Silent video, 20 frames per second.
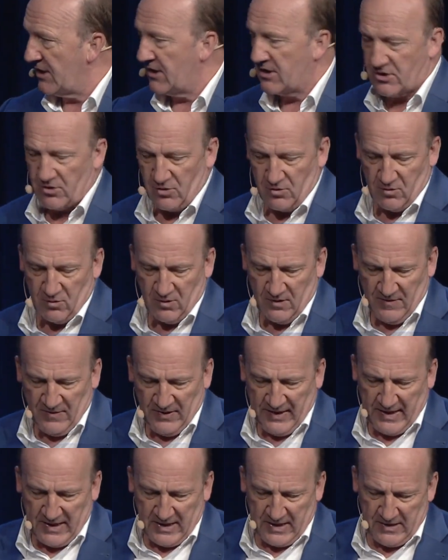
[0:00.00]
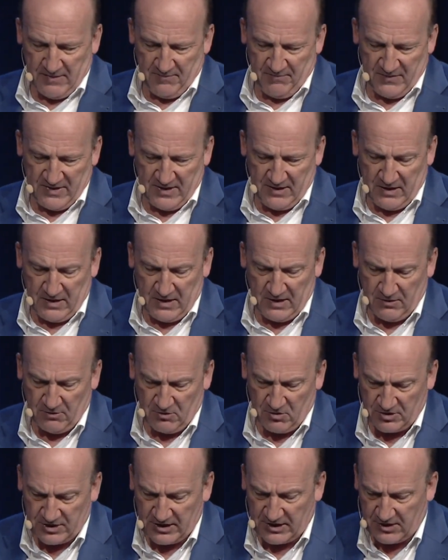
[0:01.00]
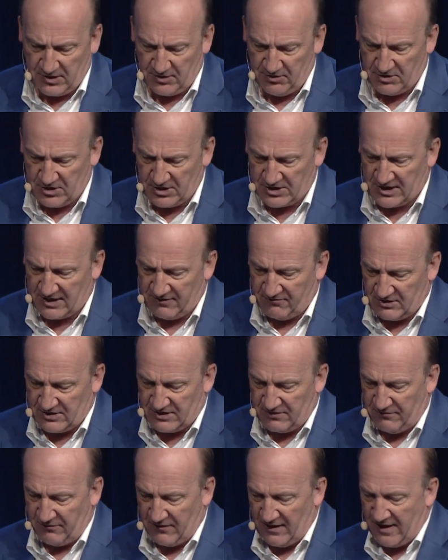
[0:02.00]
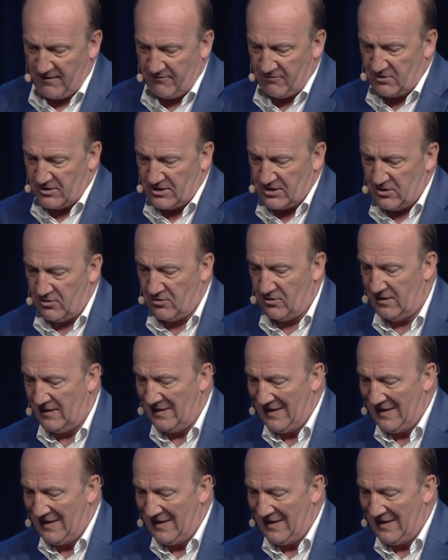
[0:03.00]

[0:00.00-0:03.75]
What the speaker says: So, Hiroshi, can you just give us a flavor as to